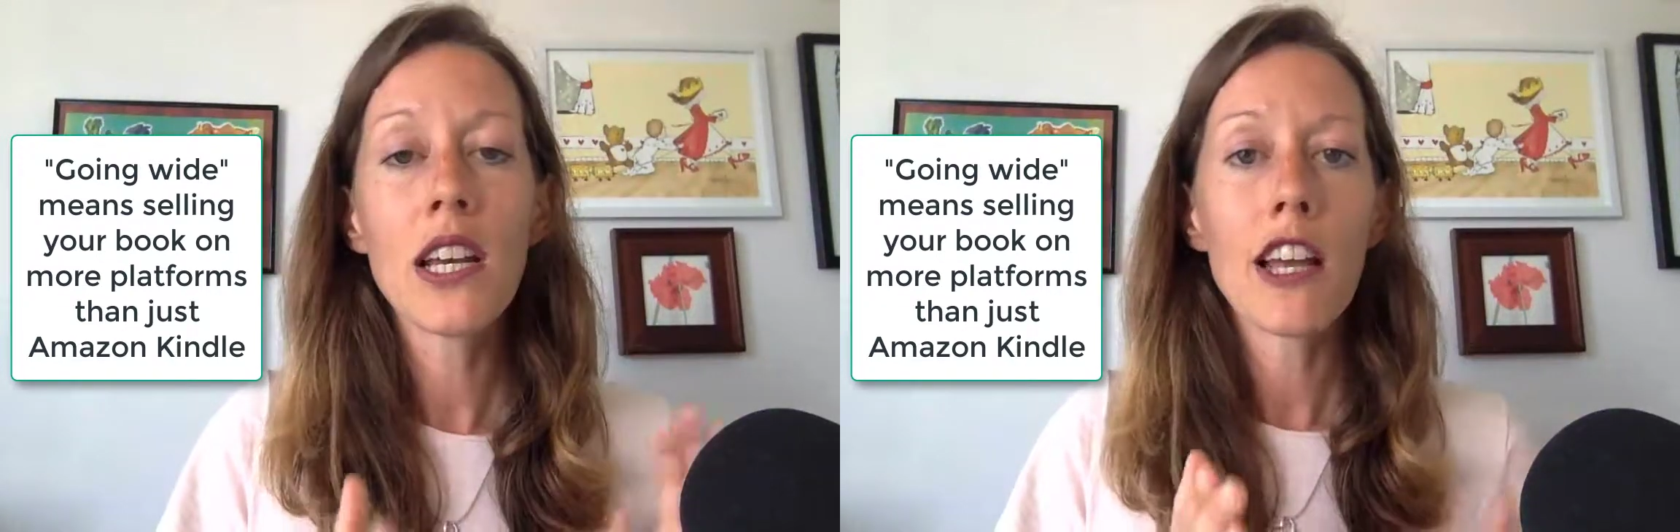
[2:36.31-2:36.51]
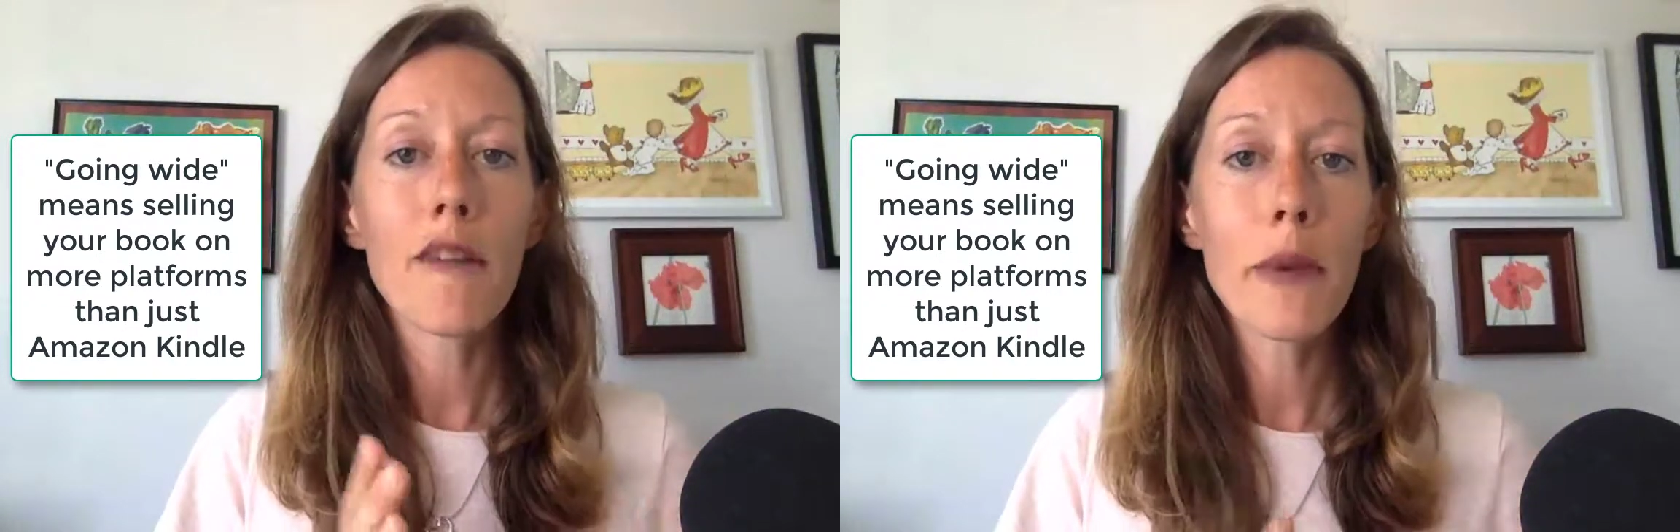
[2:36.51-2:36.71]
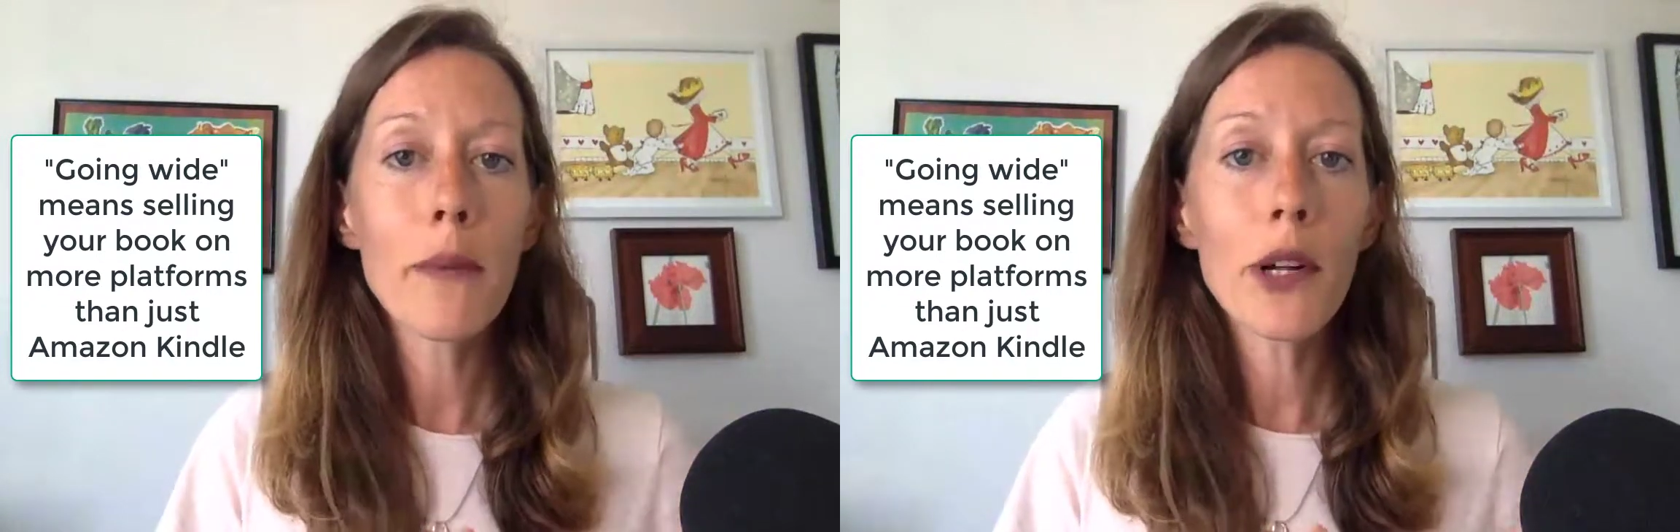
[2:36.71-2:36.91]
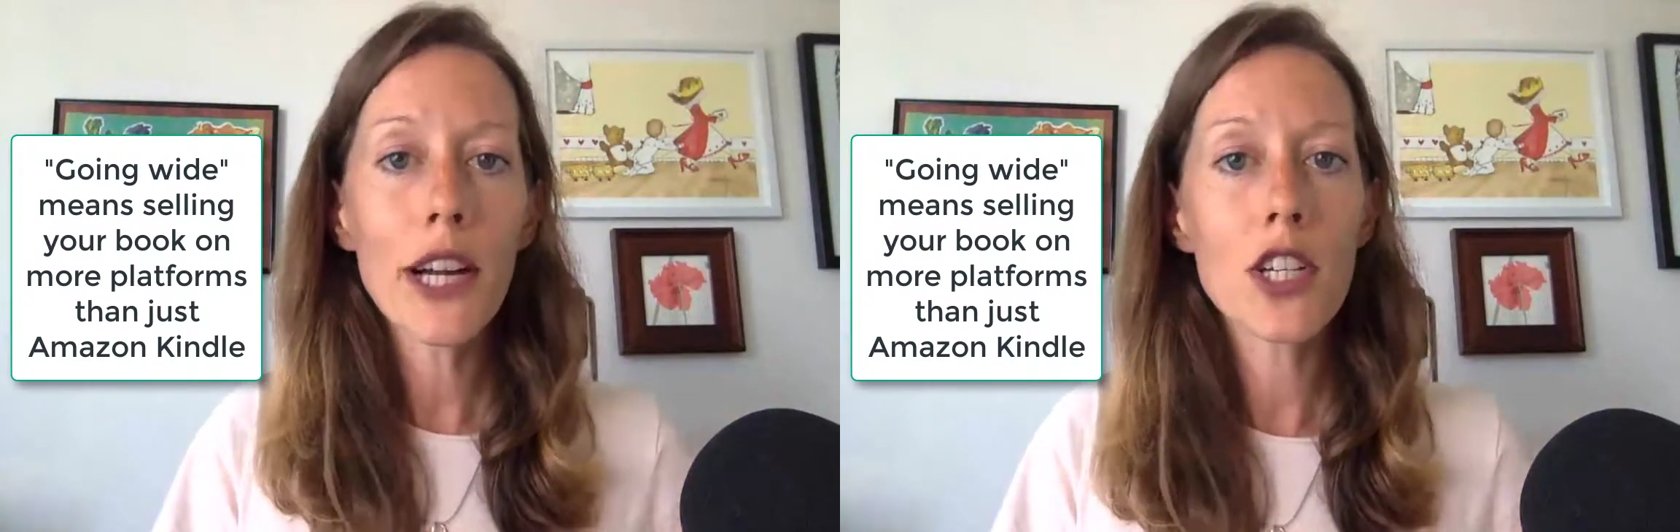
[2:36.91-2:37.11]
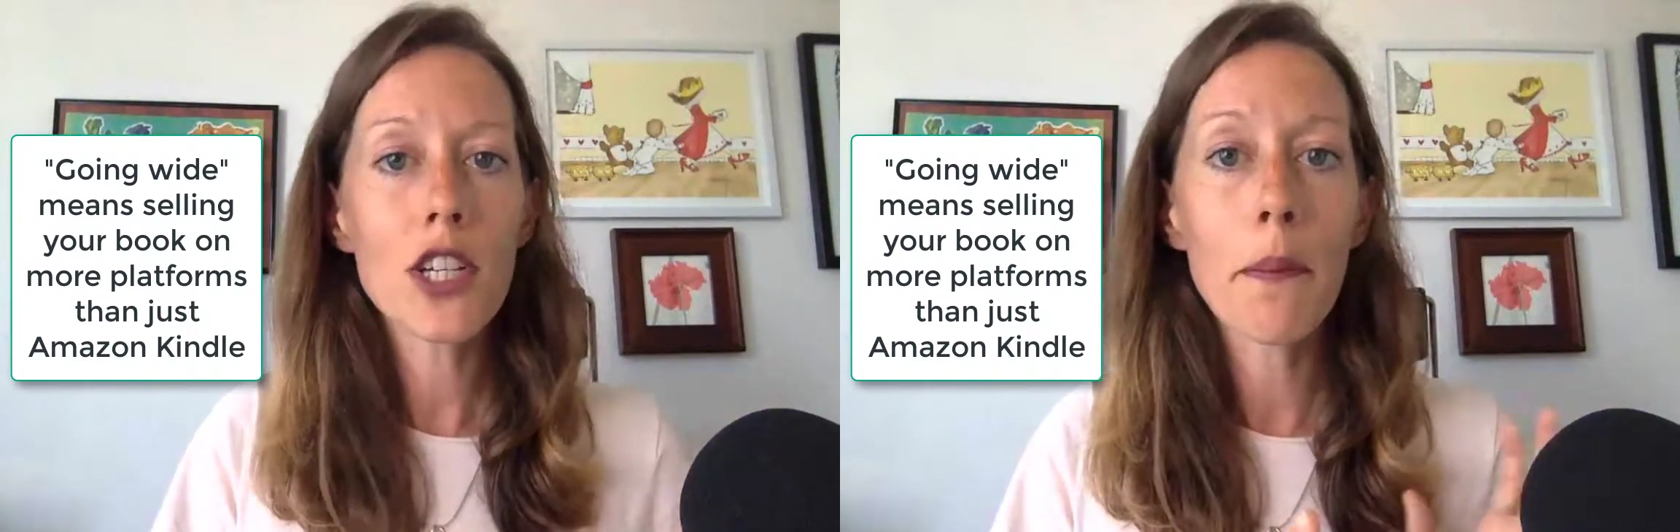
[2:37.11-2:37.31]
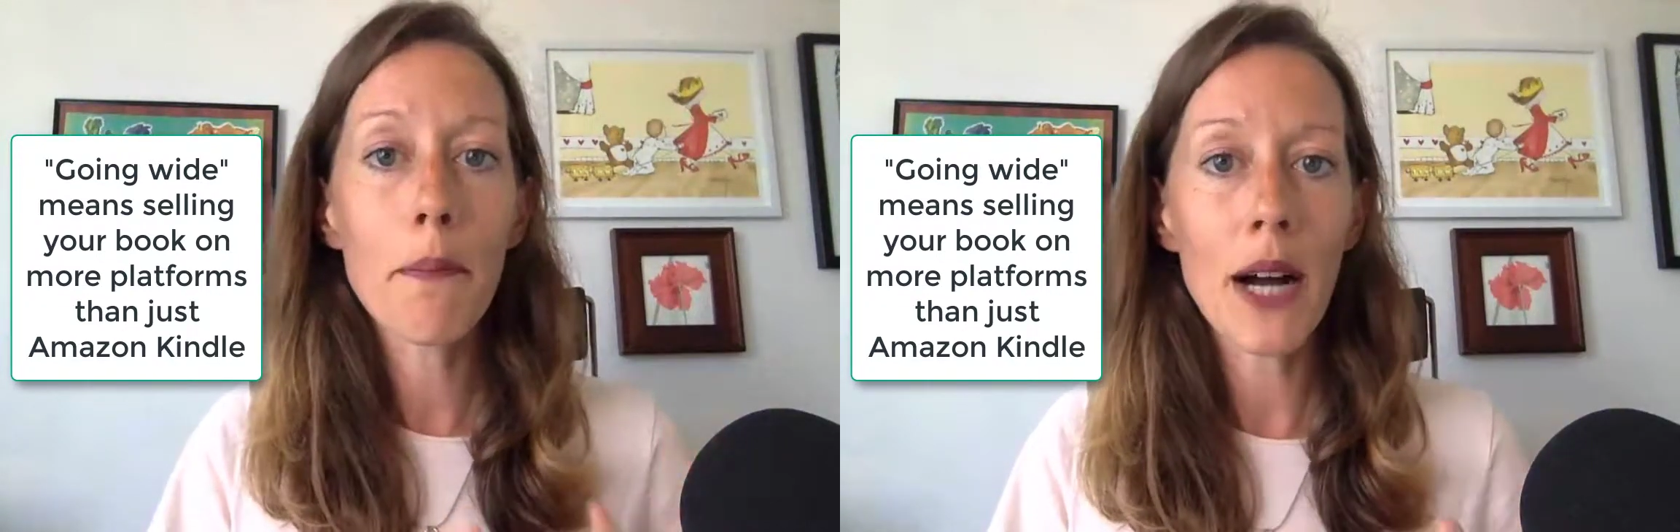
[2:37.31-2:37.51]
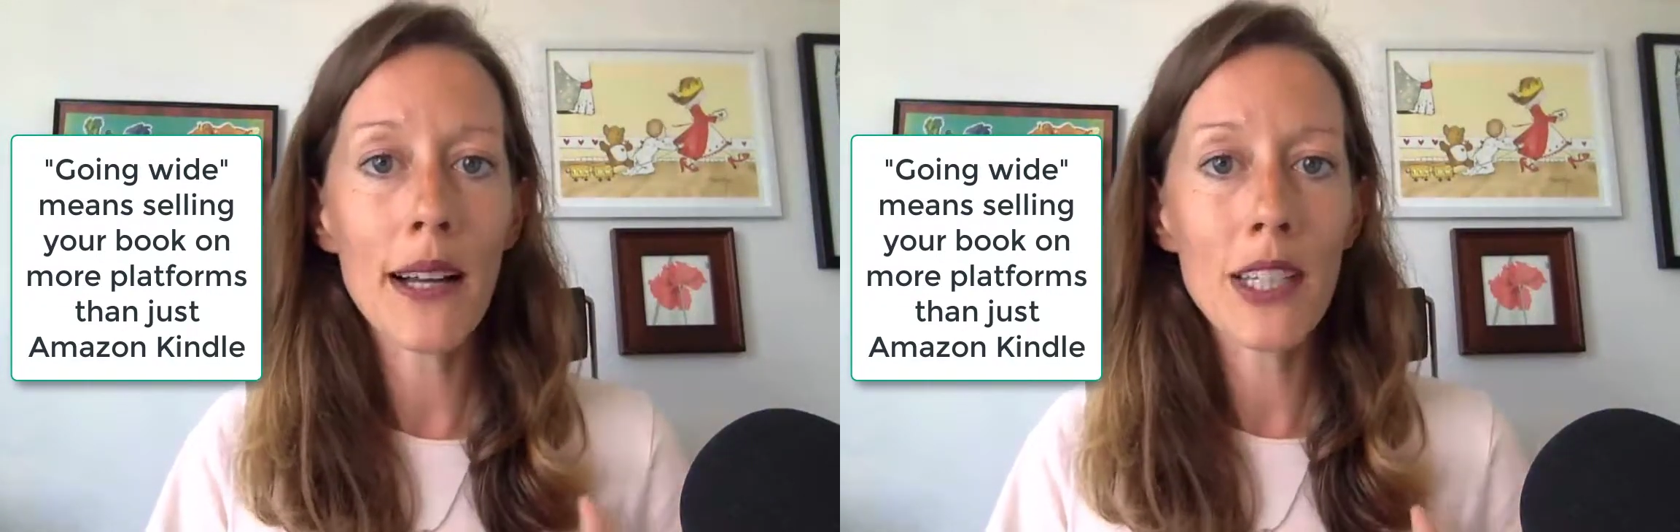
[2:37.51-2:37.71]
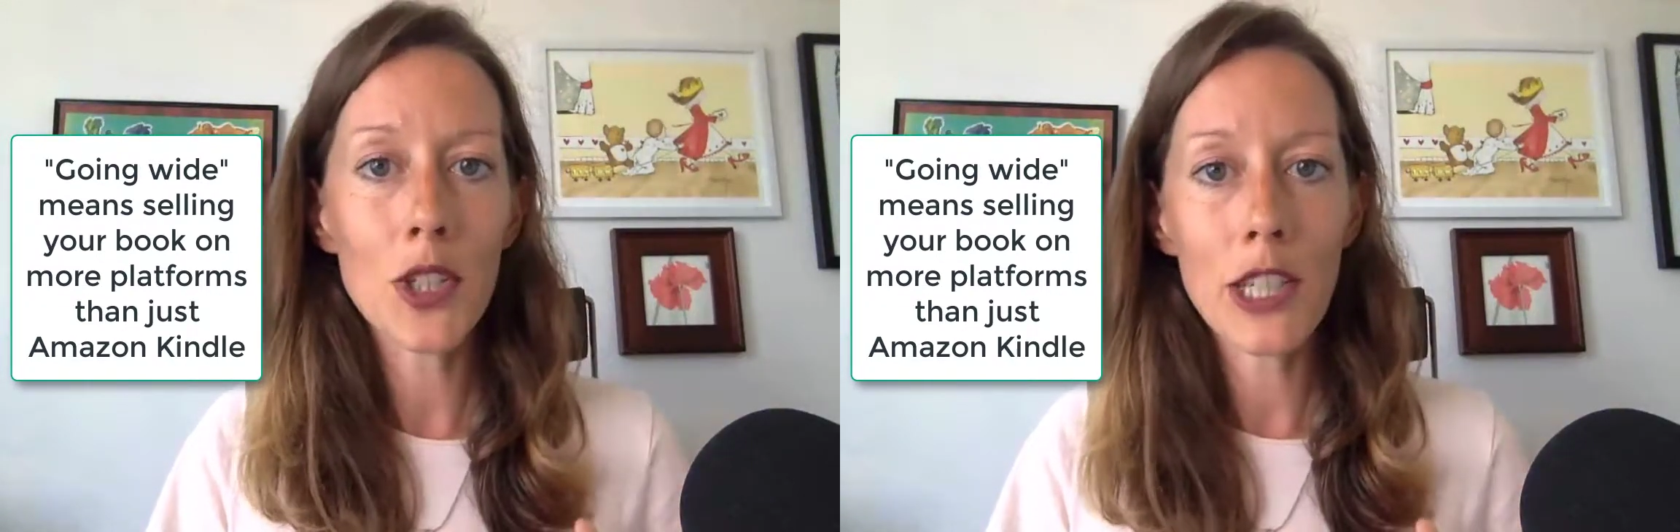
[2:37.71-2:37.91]
If people are actually
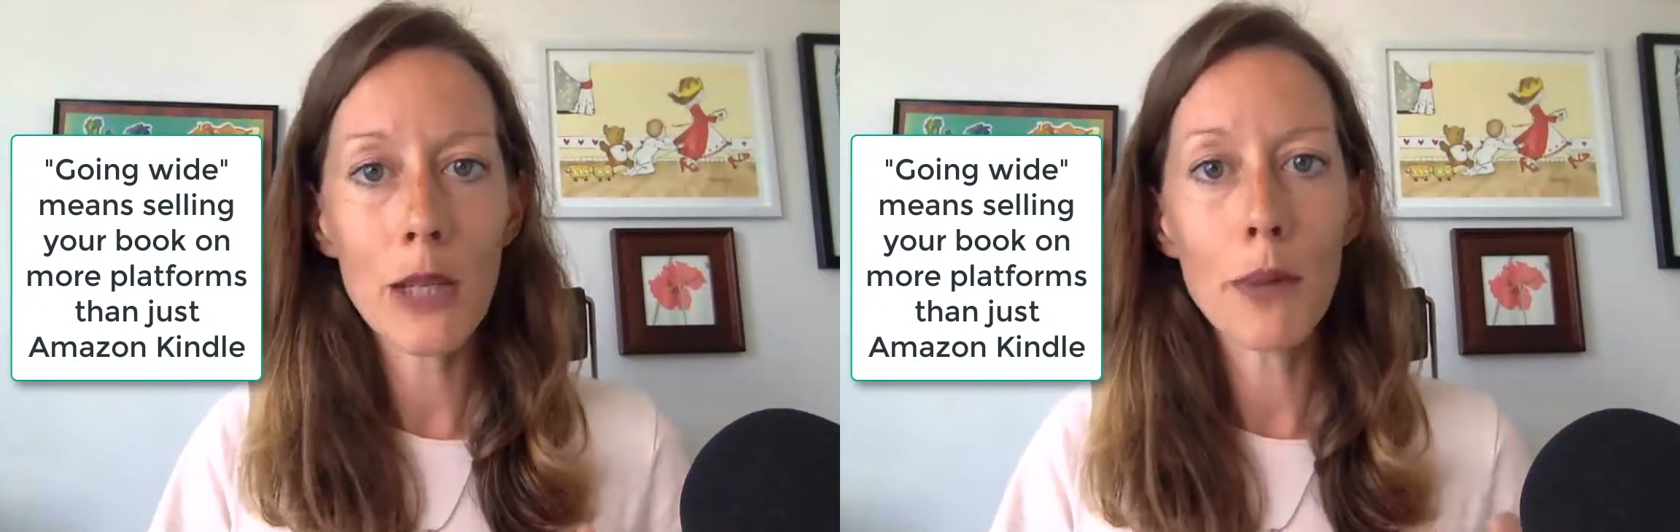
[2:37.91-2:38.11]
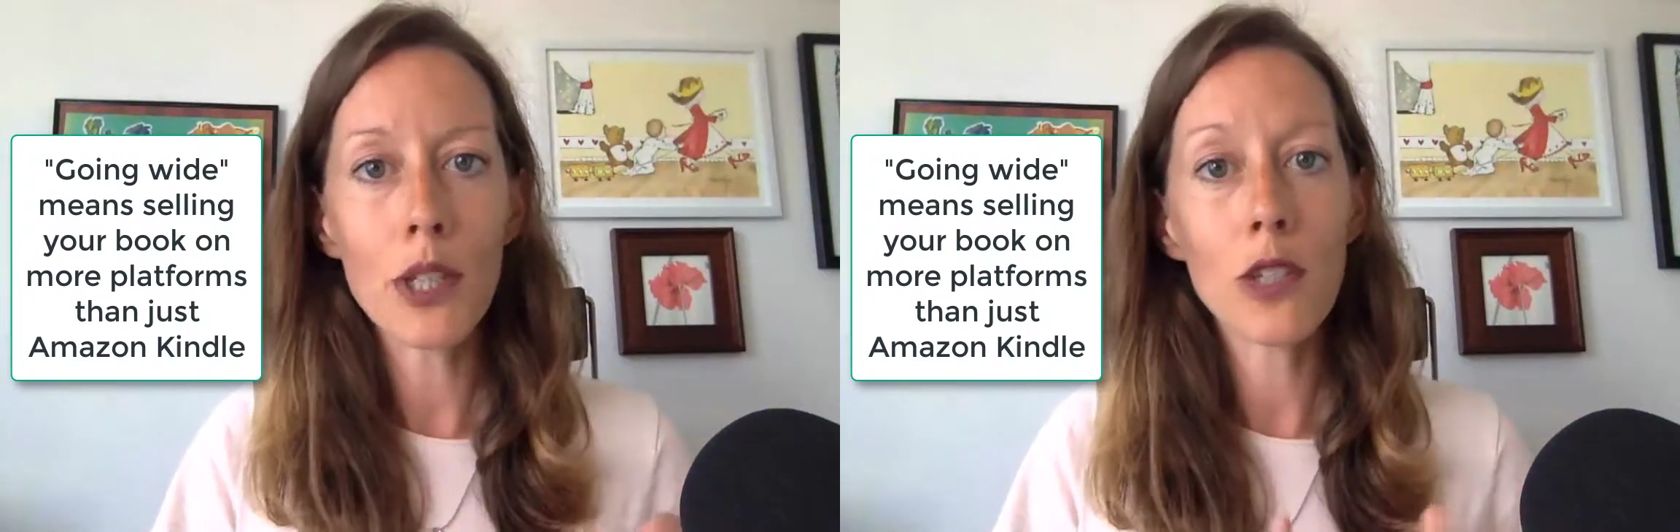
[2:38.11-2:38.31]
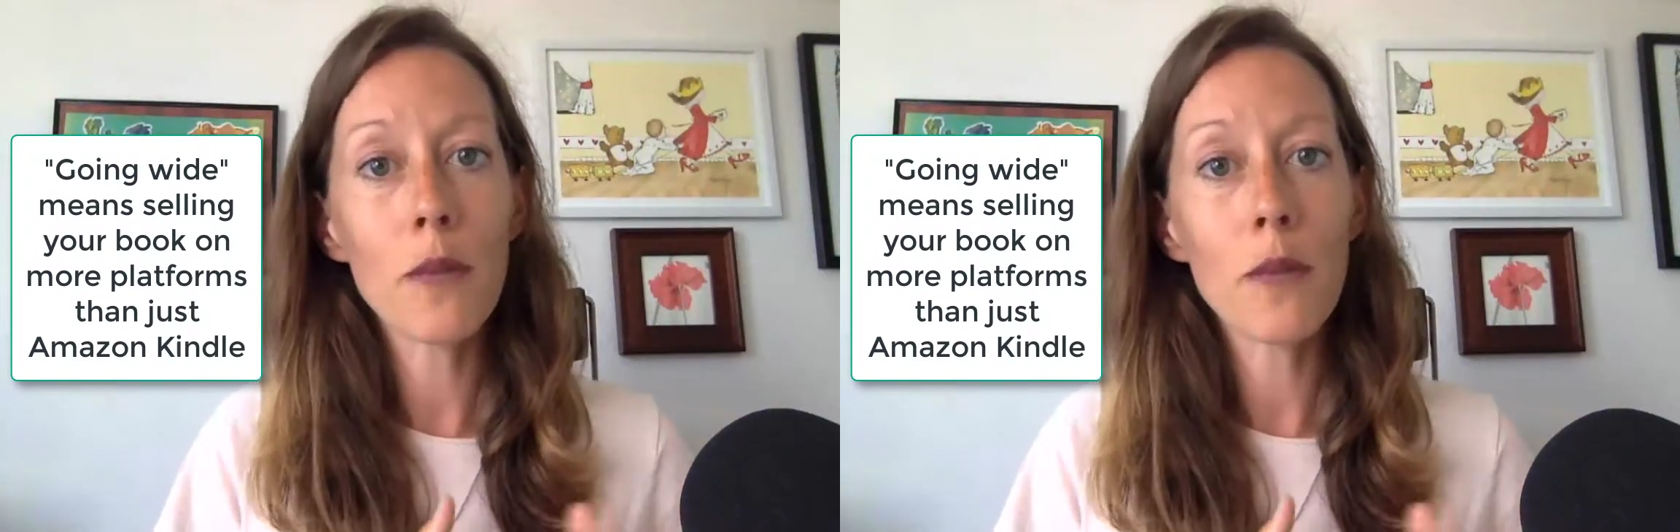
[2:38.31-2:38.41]
buying your ebook,